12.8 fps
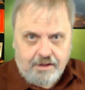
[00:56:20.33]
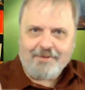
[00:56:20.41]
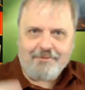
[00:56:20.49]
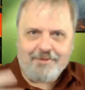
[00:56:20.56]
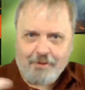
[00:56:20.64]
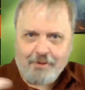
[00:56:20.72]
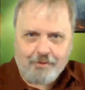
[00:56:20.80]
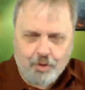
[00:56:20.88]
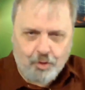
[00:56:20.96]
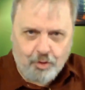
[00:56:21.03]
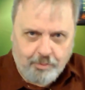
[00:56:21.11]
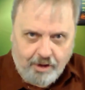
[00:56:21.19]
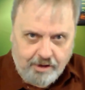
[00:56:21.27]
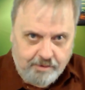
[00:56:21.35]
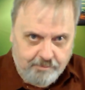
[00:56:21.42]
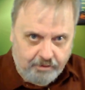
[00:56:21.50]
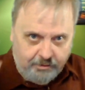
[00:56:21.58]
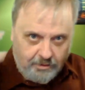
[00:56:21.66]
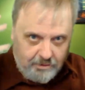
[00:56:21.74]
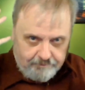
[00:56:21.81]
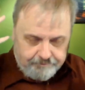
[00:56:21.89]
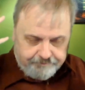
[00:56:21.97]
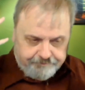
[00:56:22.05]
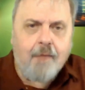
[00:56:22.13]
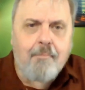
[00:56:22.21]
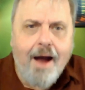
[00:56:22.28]
The the cool part about
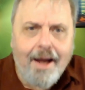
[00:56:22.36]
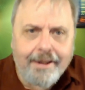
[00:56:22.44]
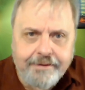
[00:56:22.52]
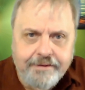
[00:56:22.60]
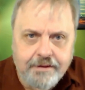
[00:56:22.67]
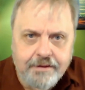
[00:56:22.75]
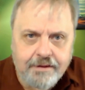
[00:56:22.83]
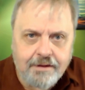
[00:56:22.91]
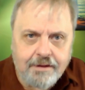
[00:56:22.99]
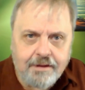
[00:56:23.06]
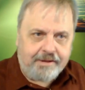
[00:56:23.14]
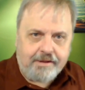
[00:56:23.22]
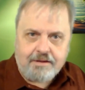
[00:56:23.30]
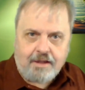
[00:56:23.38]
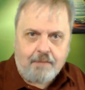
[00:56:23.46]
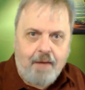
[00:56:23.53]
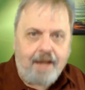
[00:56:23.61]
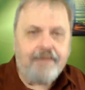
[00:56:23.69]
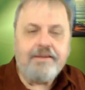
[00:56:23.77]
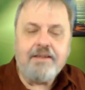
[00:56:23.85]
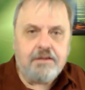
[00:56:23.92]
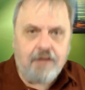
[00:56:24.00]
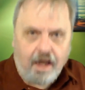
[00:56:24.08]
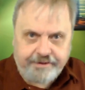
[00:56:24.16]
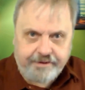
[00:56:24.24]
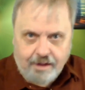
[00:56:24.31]
our mind, because our mind is
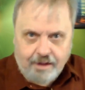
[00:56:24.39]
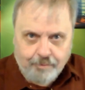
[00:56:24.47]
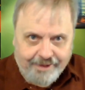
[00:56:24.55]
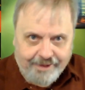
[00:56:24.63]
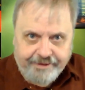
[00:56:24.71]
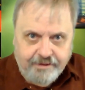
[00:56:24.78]
not in our